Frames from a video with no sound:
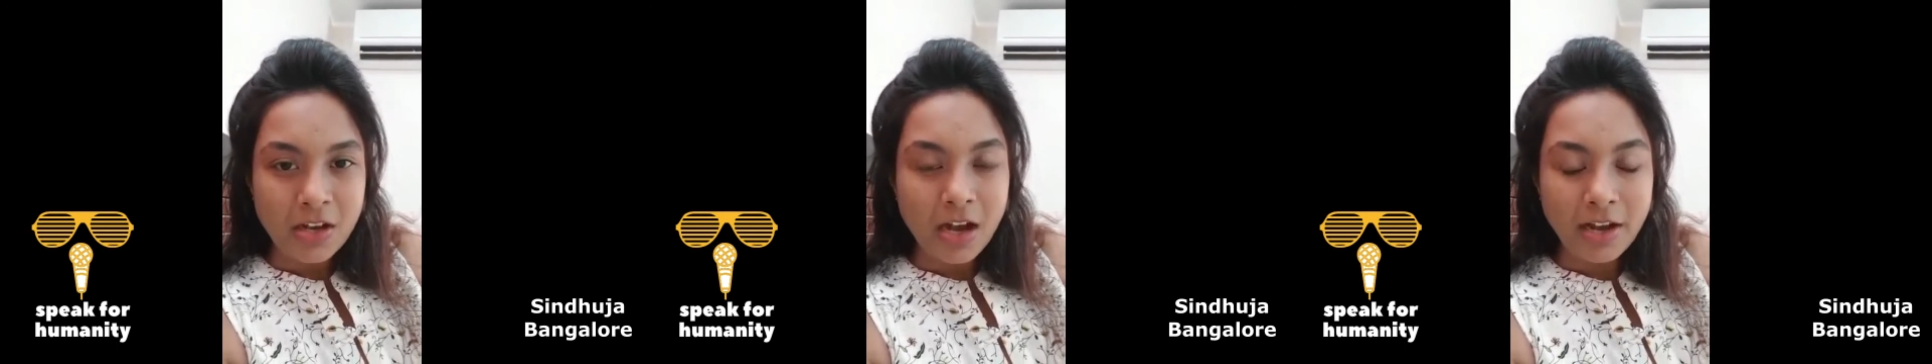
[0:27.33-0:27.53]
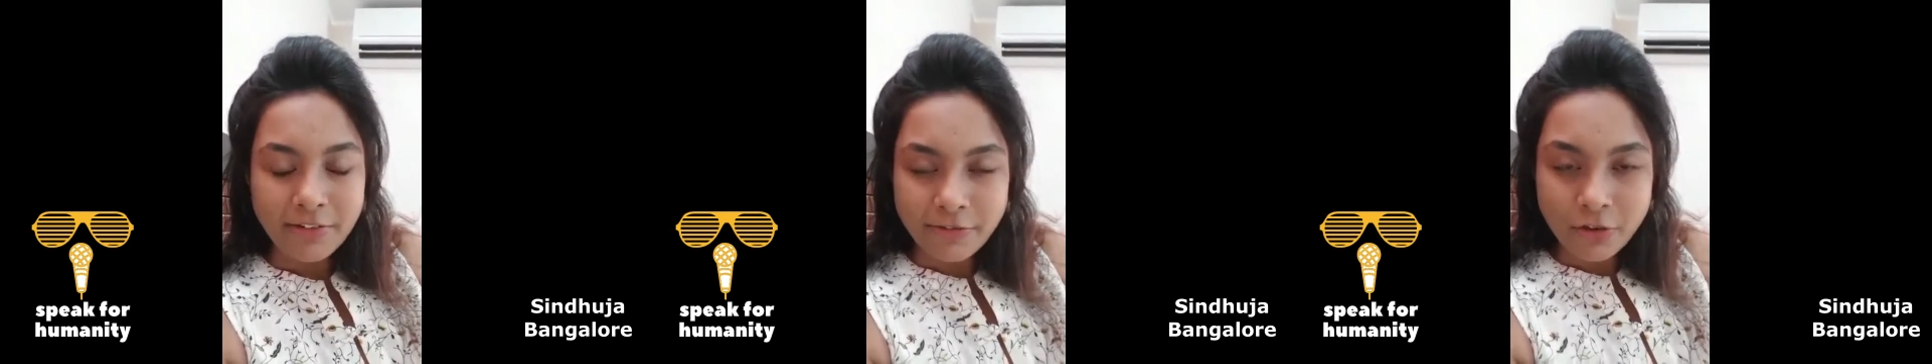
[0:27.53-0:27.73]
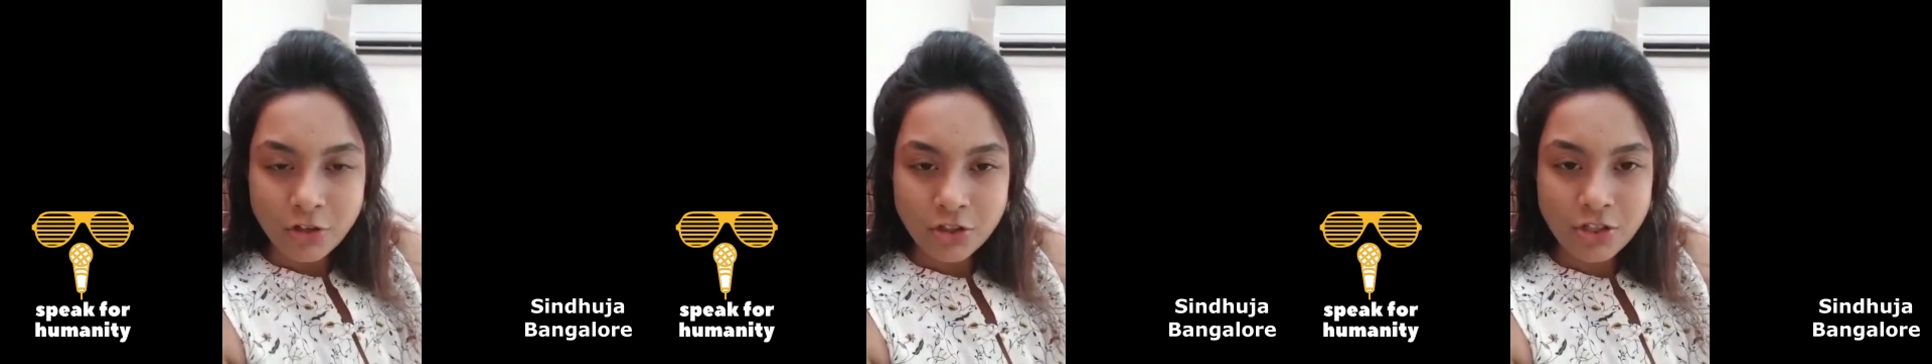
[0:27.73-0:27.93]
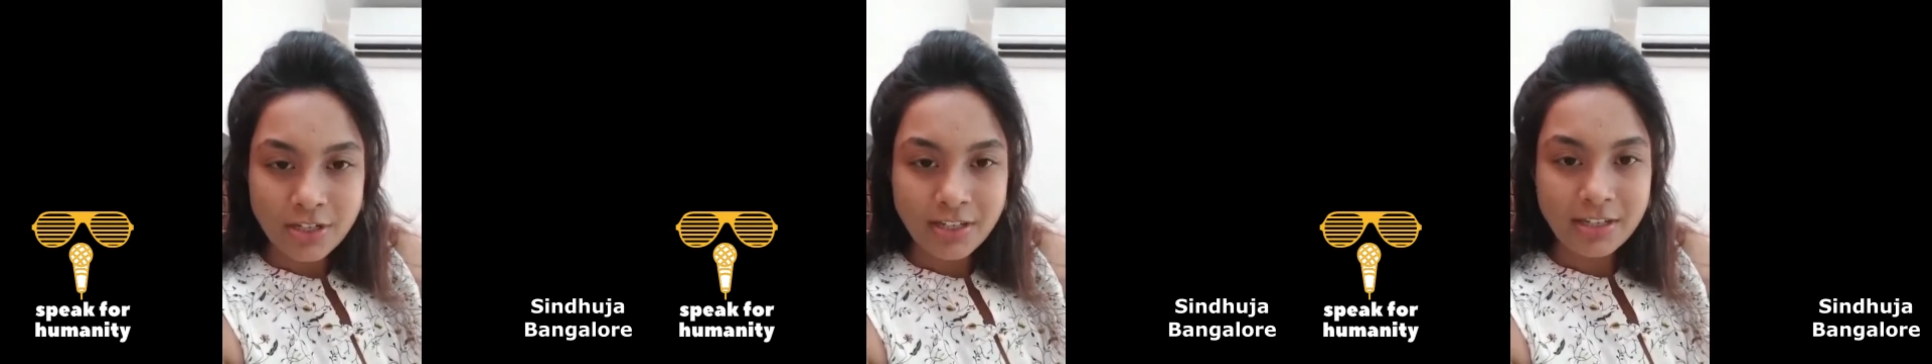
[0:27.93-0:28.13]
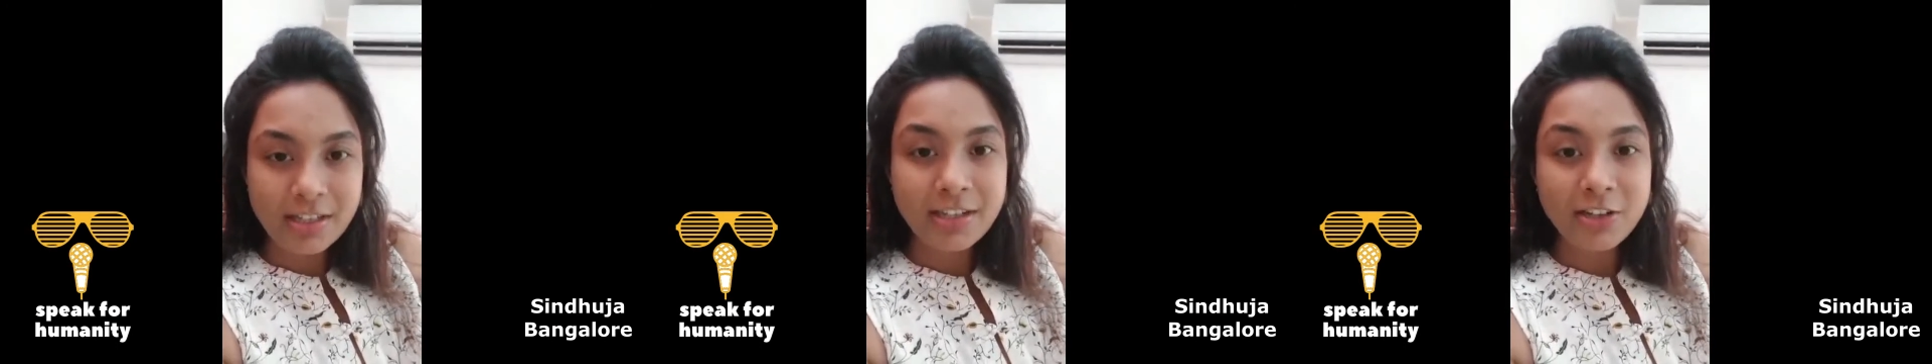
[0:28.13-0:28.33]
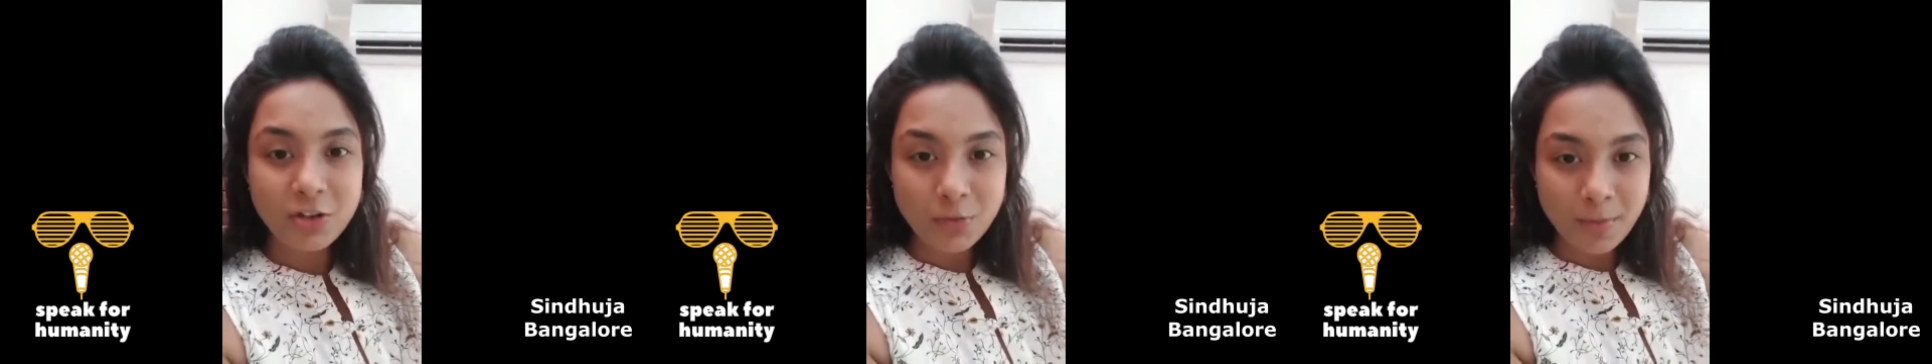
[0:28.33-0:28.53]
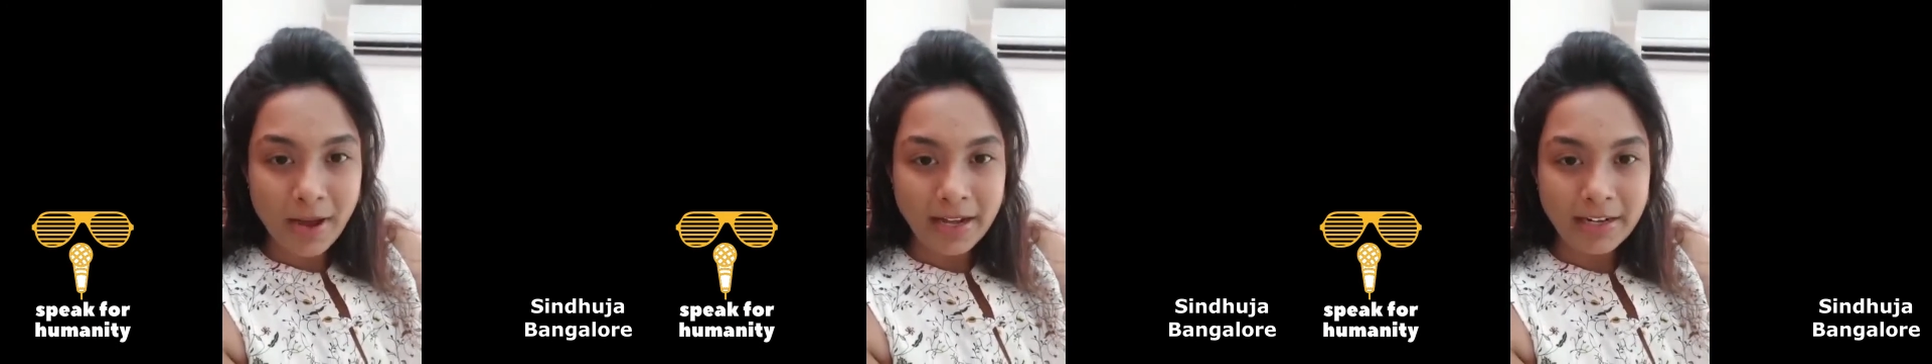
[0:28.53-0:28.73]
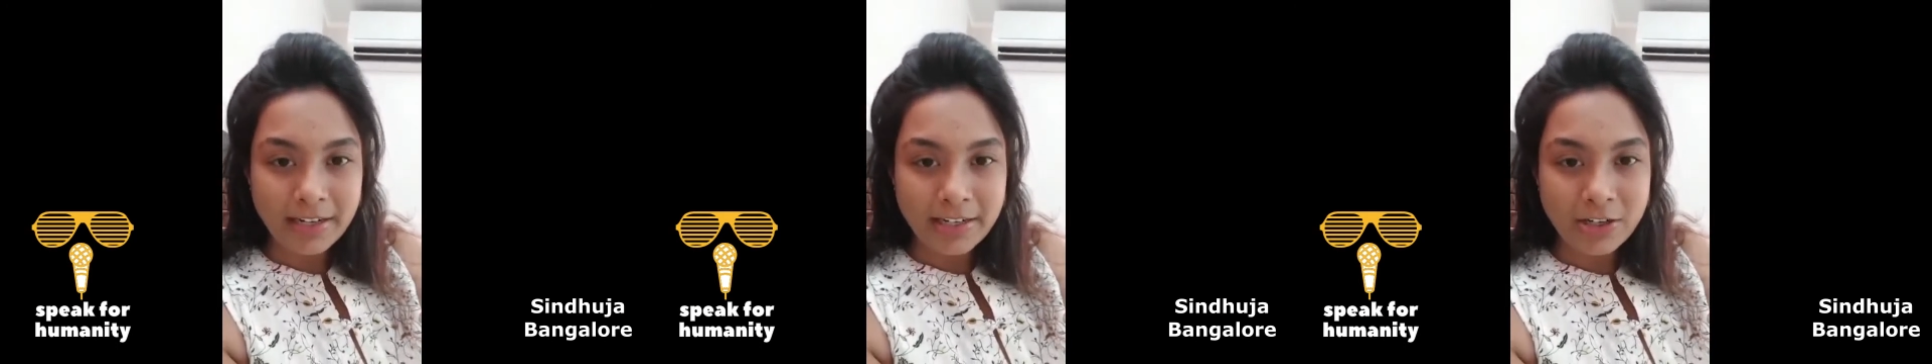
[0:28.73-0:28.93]
Unfortunately,
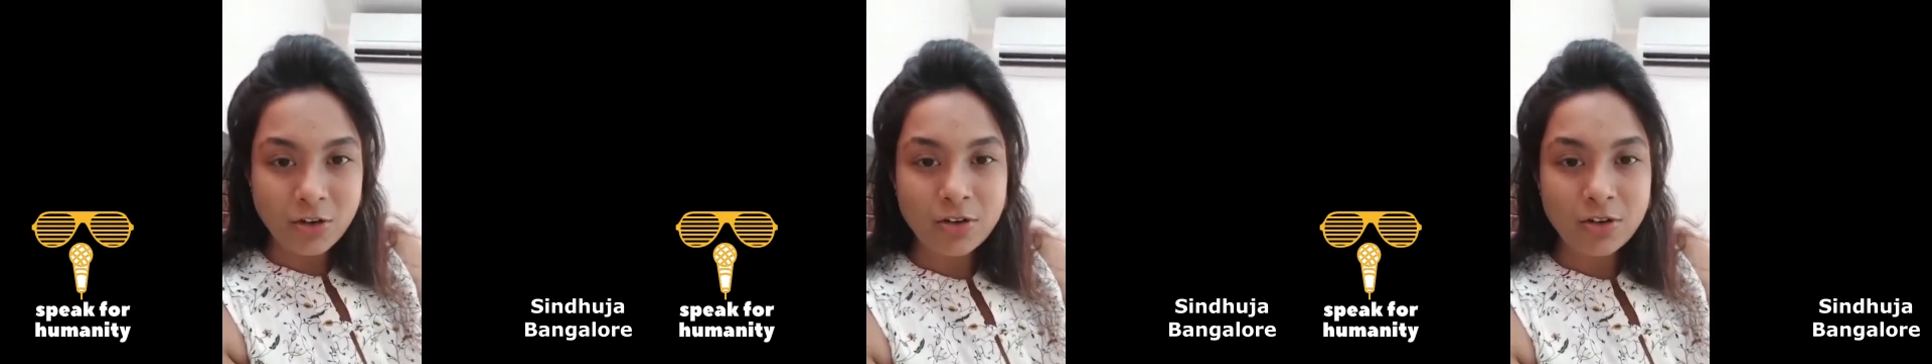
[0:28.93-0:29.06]
humanity,